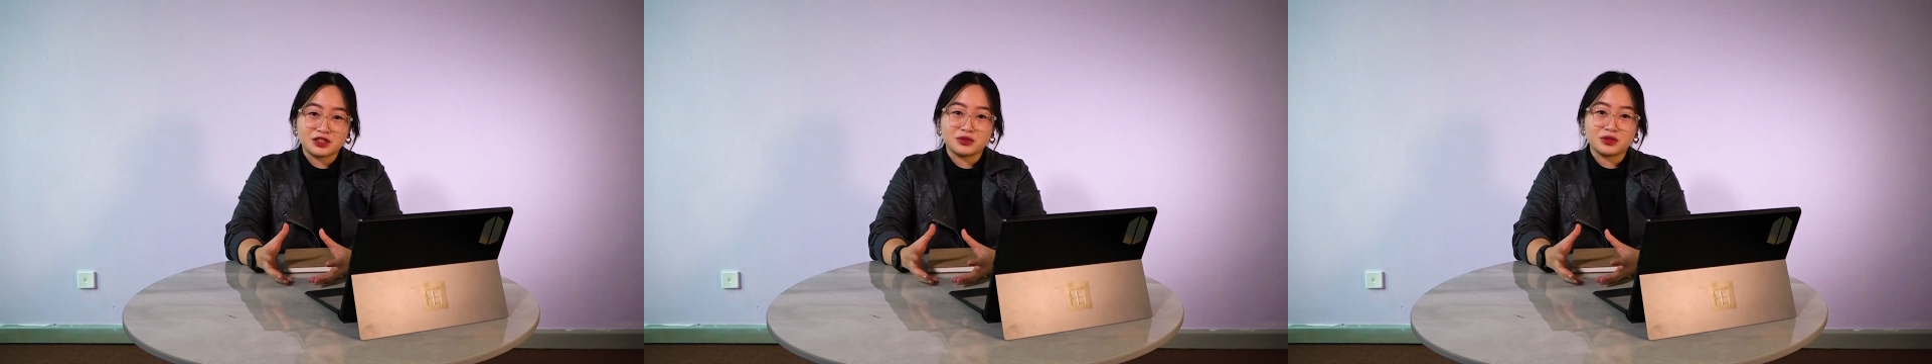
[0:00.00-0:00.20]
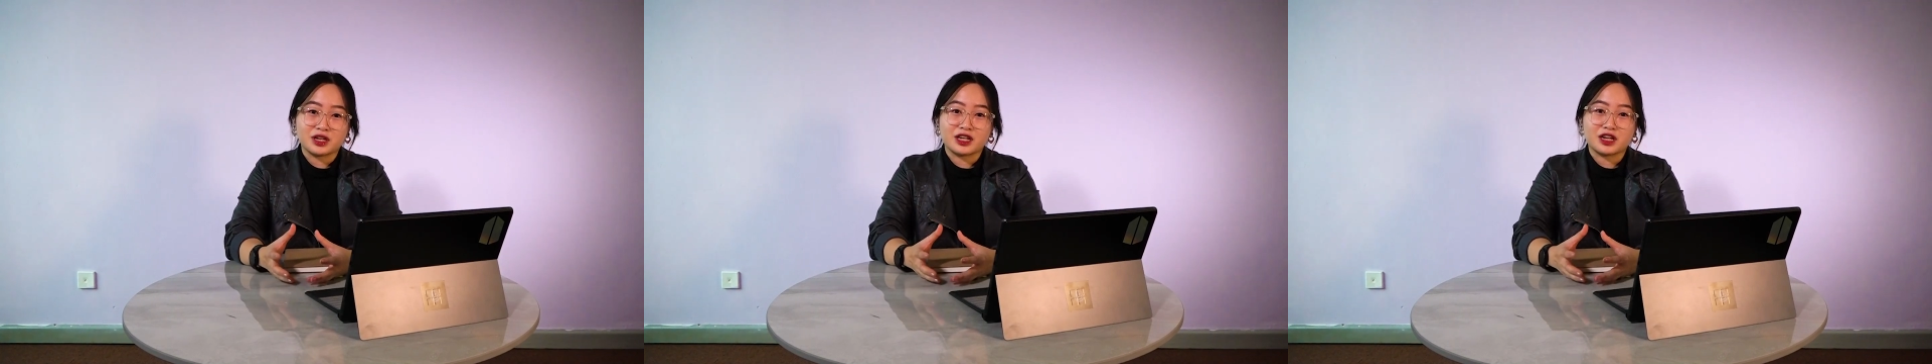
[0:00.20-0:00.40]

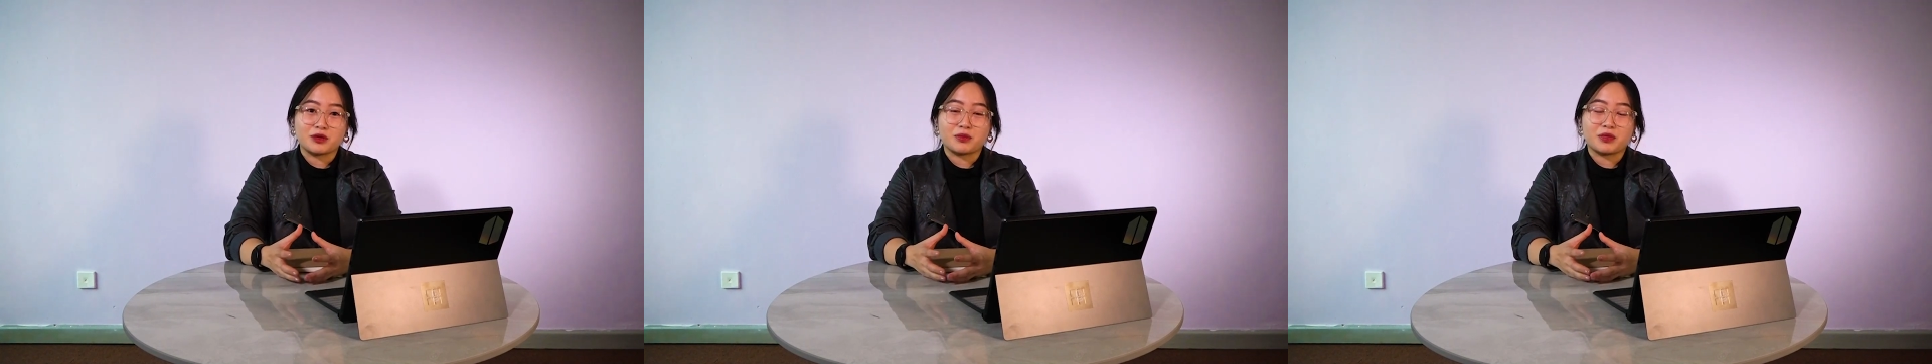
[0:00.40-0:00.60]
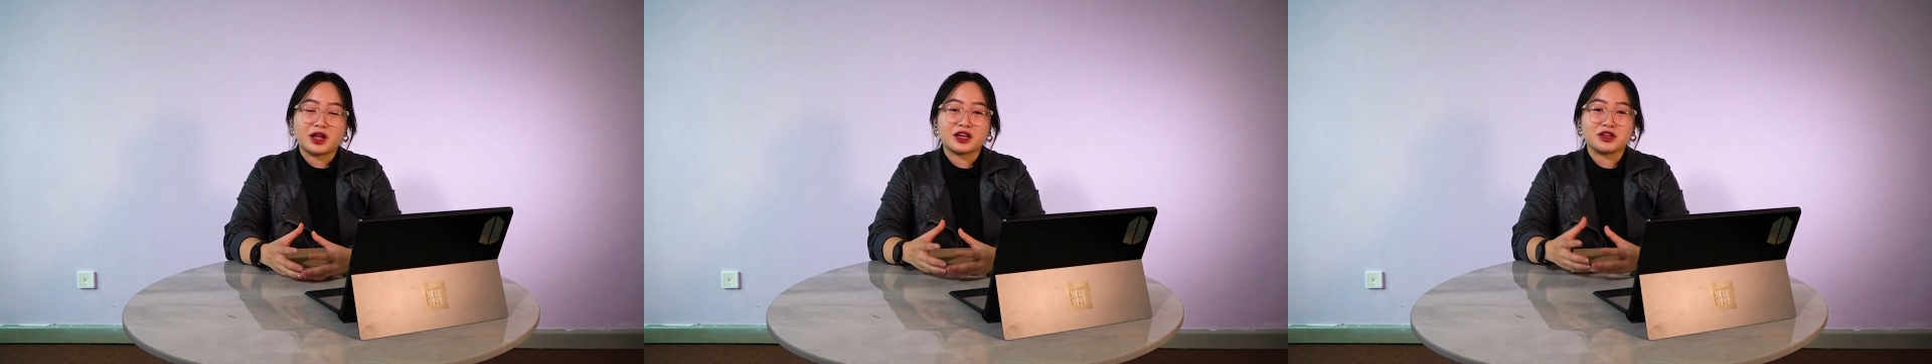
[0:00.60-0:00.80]
you can
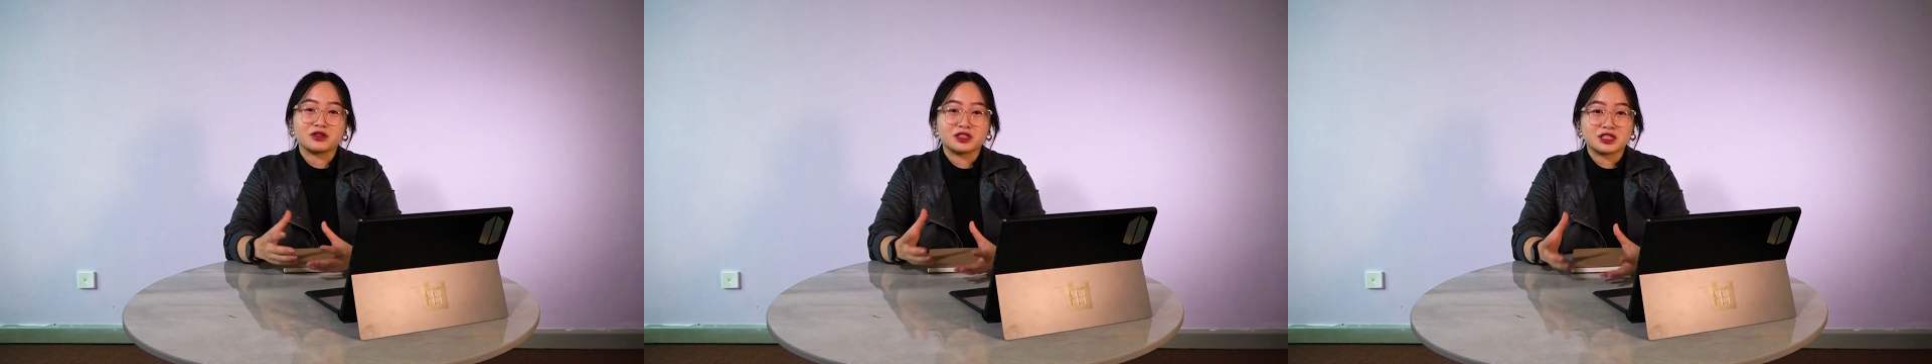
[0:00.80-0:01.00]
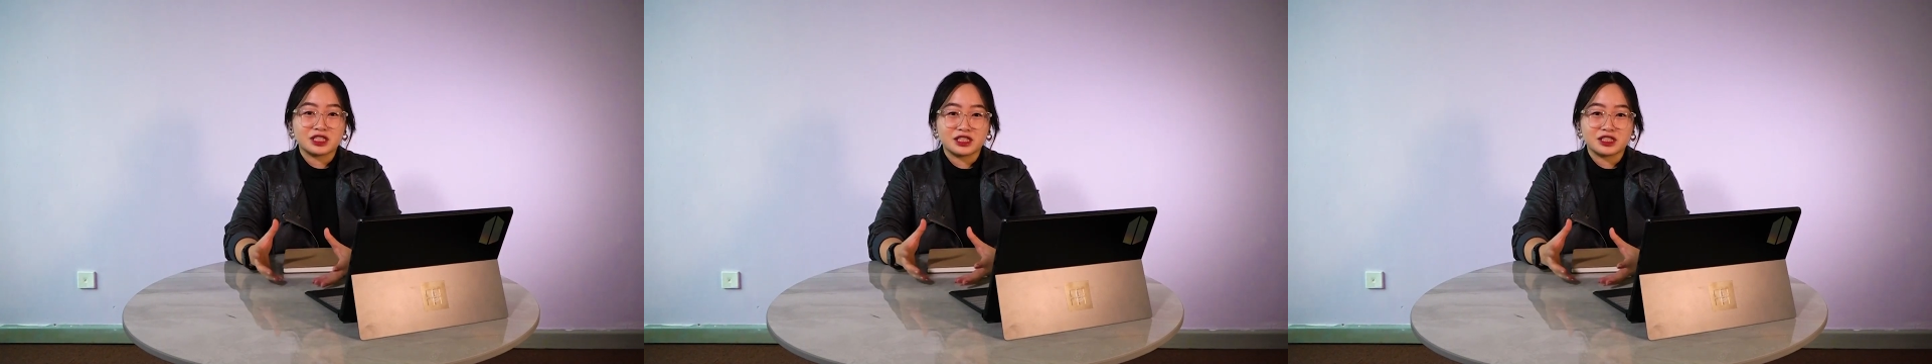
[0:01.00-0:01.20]
apply
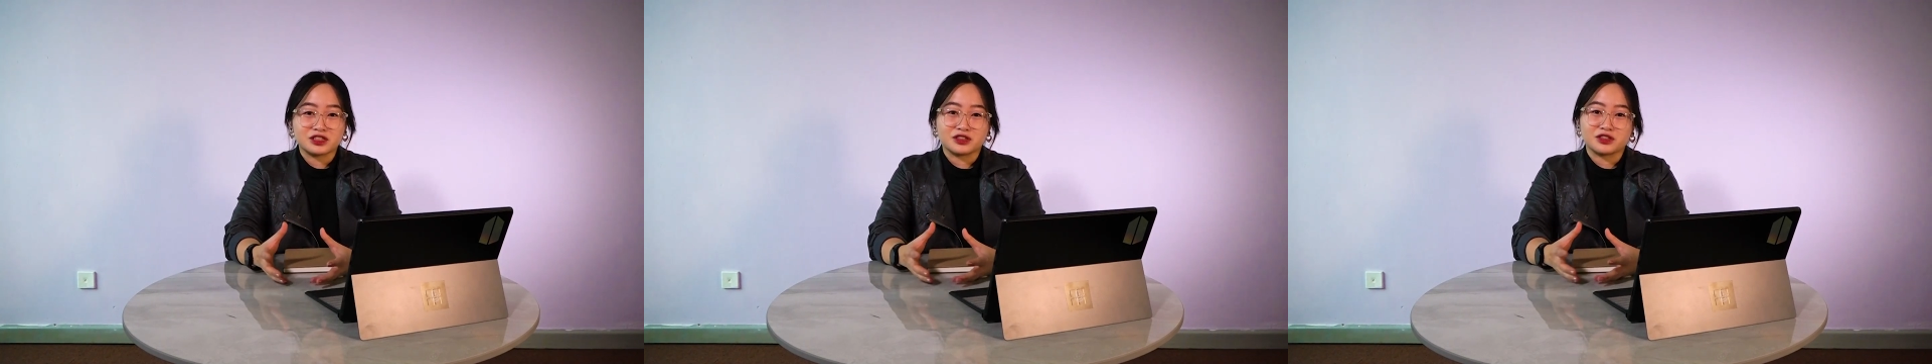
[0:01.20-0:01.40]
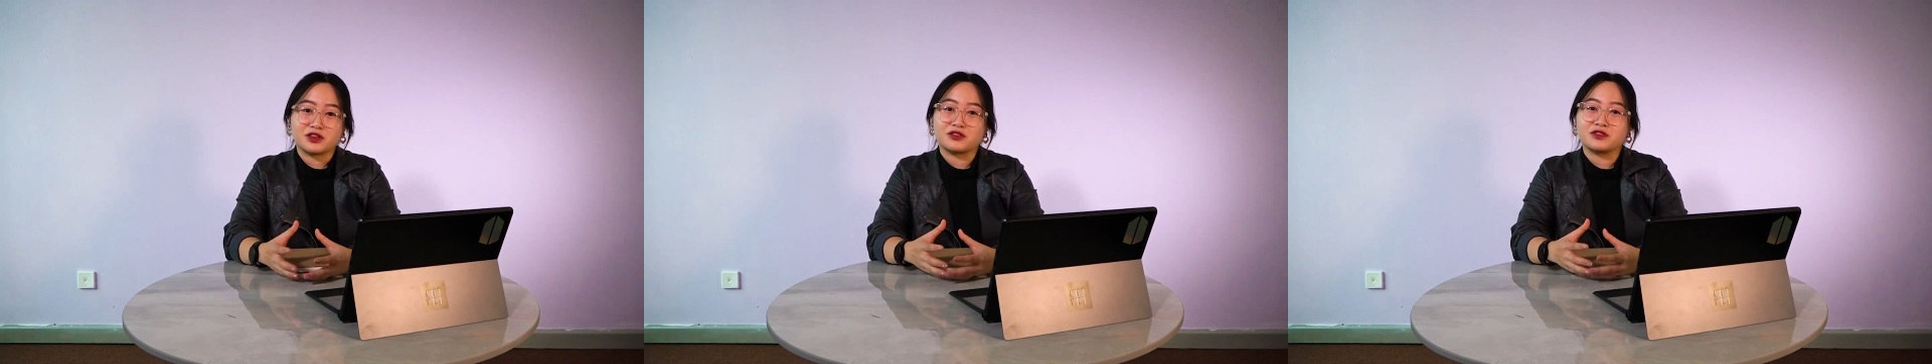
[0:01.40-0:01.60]
your
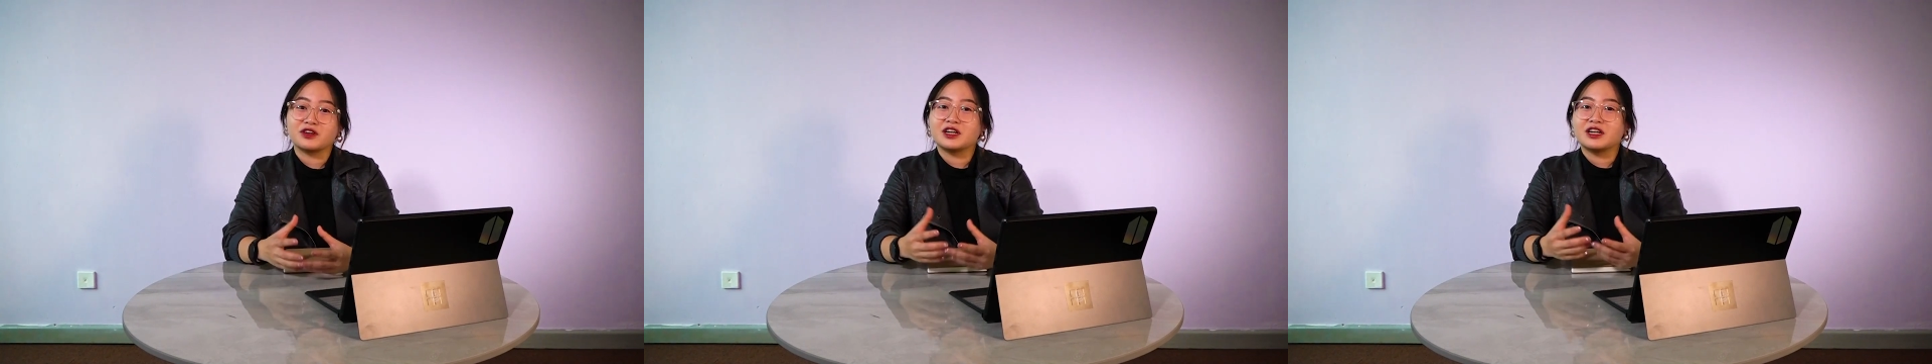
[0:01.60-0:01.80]
skills of